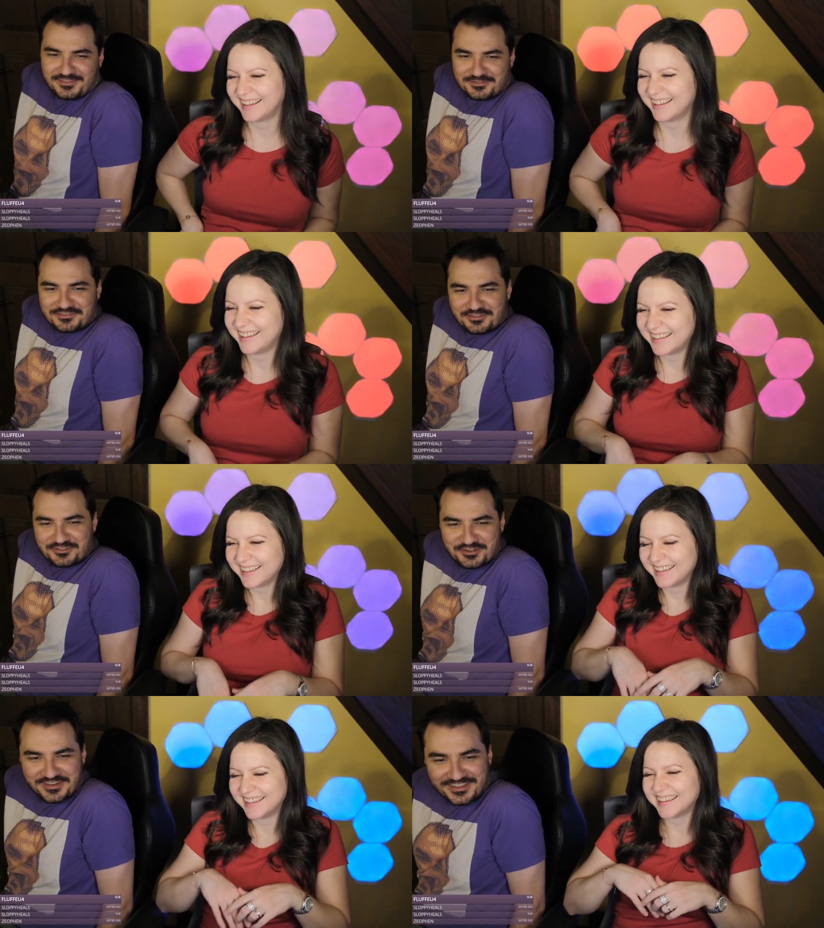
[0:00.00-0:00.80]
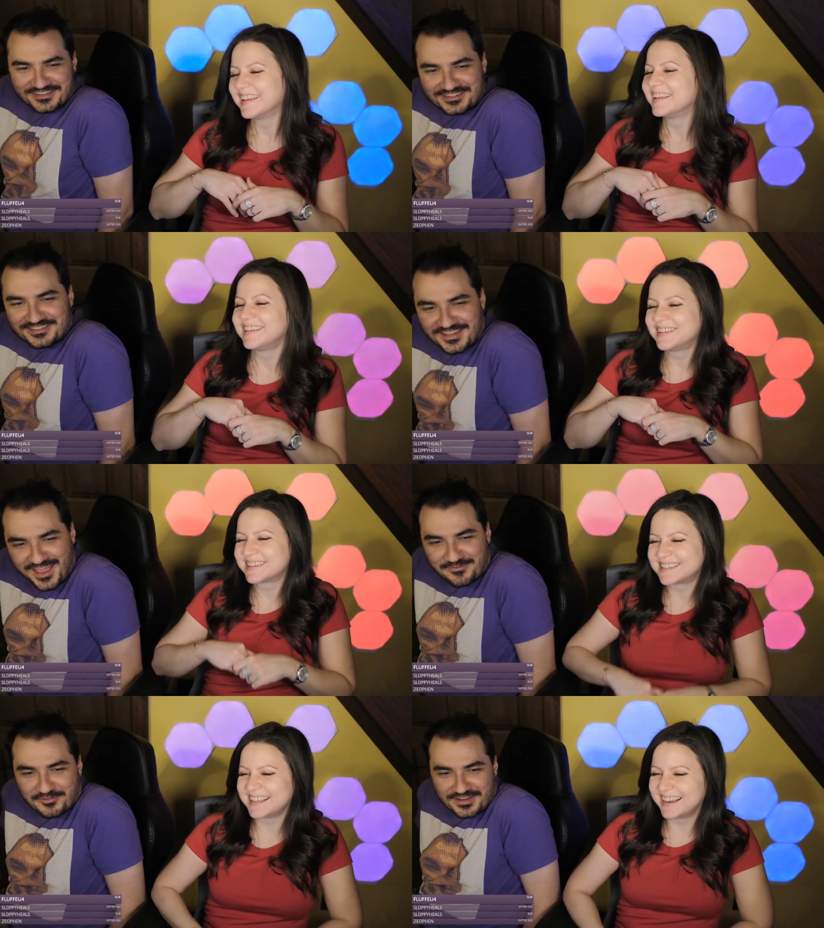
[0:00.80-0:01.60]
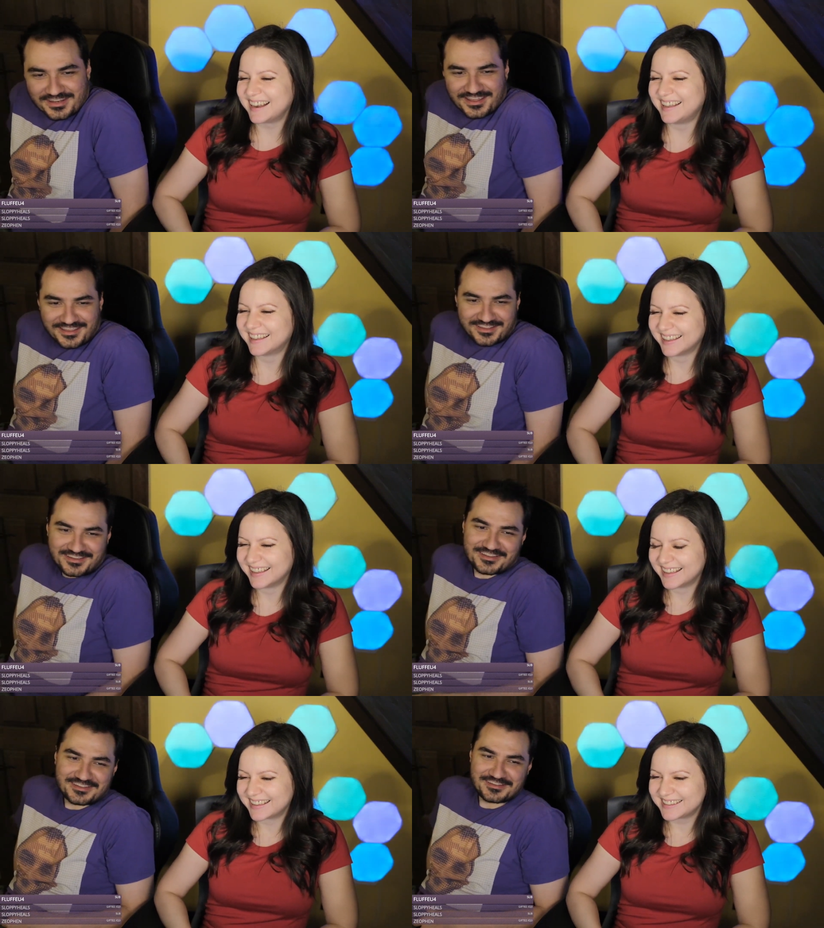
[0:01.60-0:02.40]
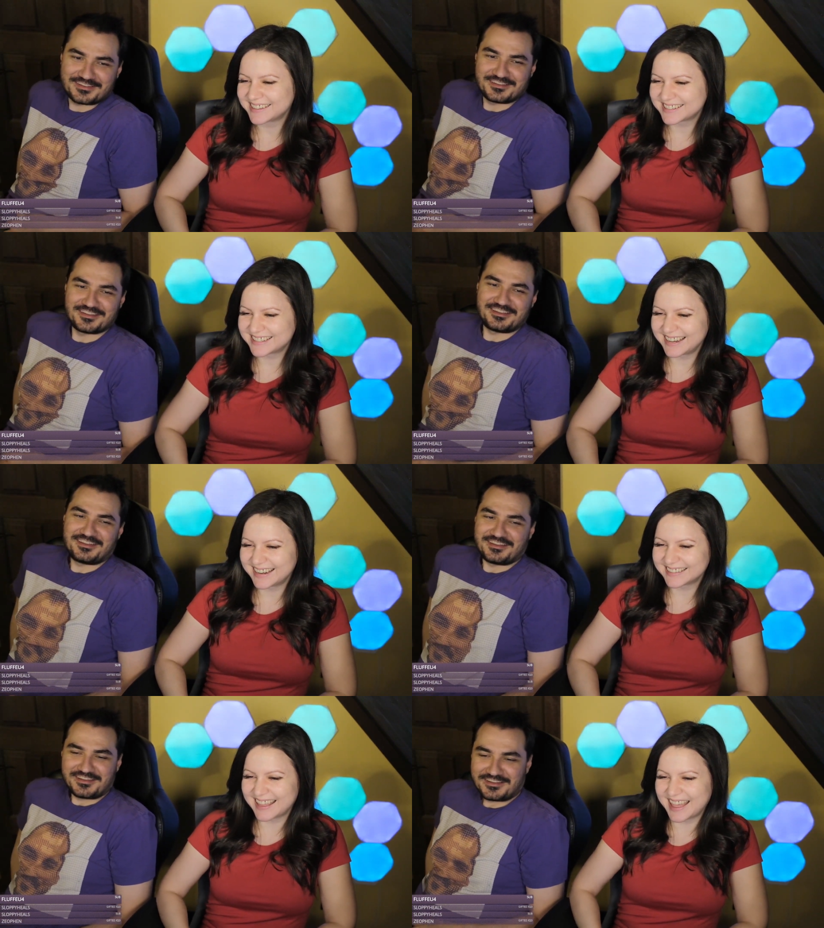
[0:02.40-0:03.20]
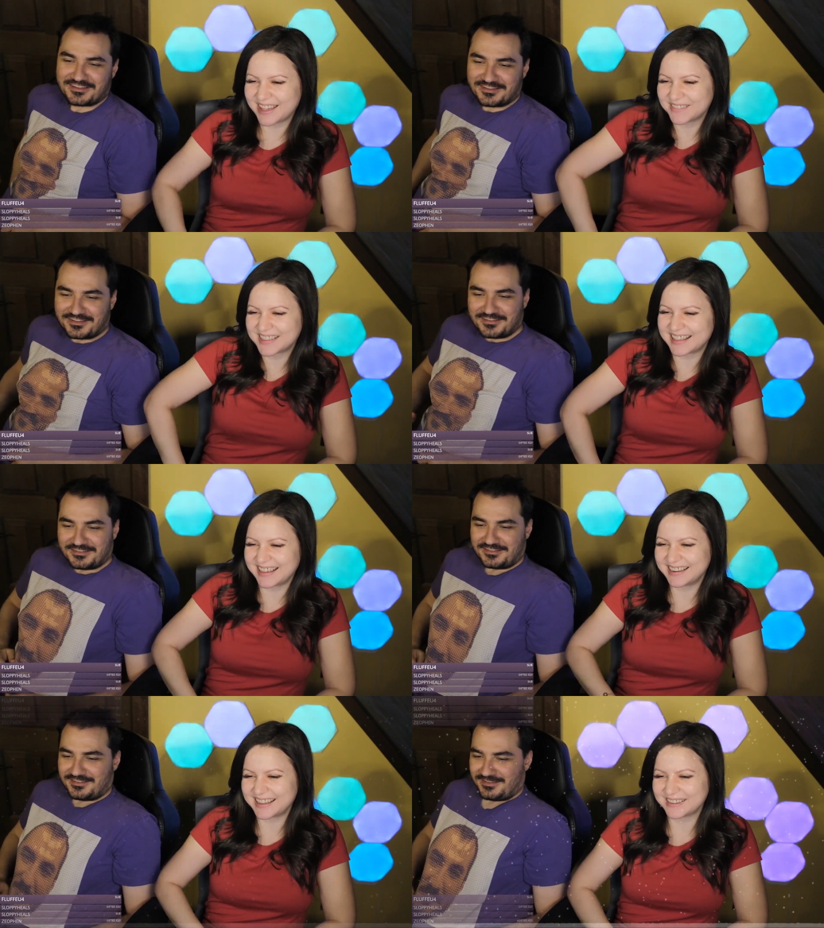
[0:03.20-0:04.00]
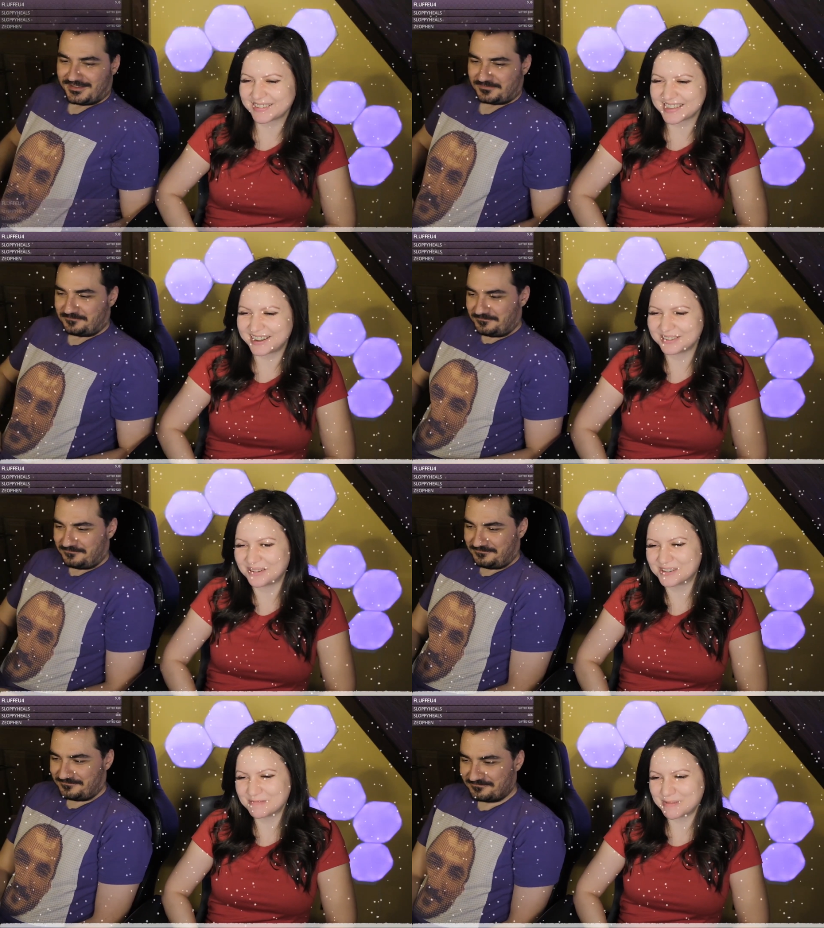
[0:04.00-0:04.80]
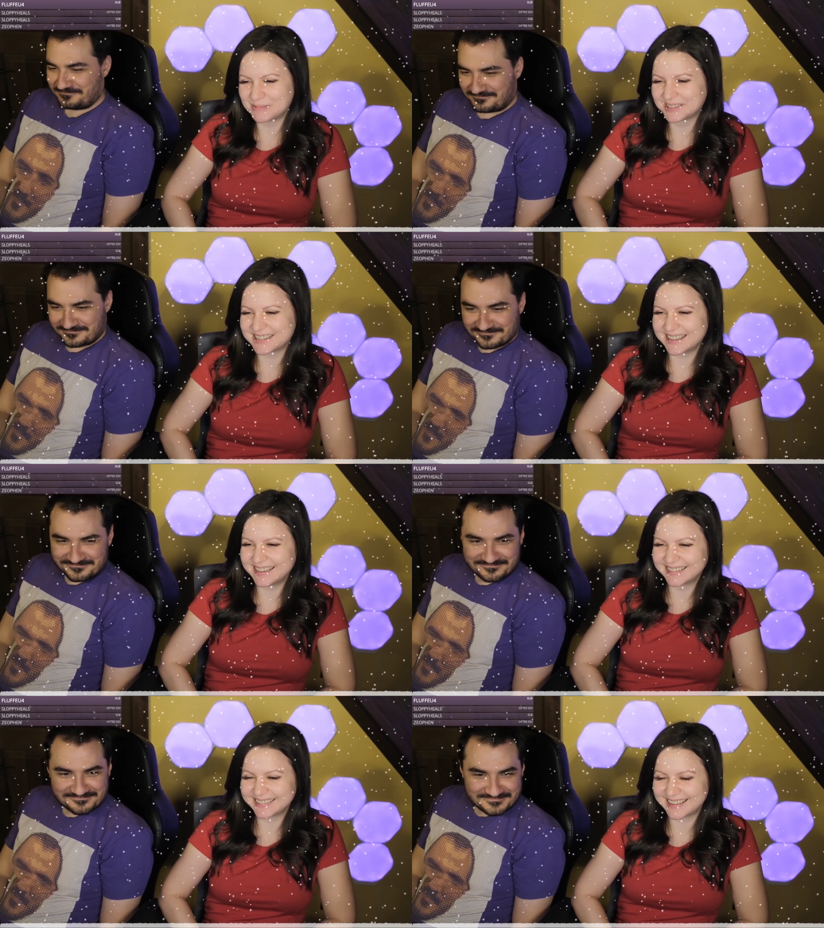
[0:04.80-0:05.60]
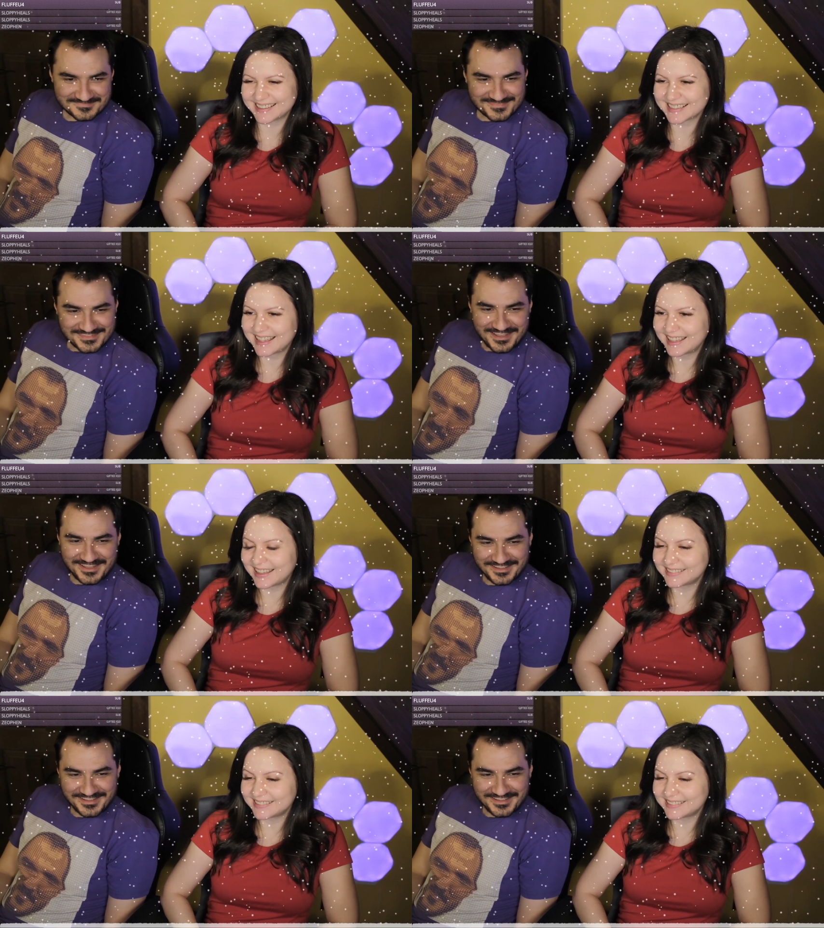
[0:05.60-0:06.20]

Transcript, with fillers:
Speaker 1: get those nutrients every day. You're still at the have skin. Can you start over, People G? Yes.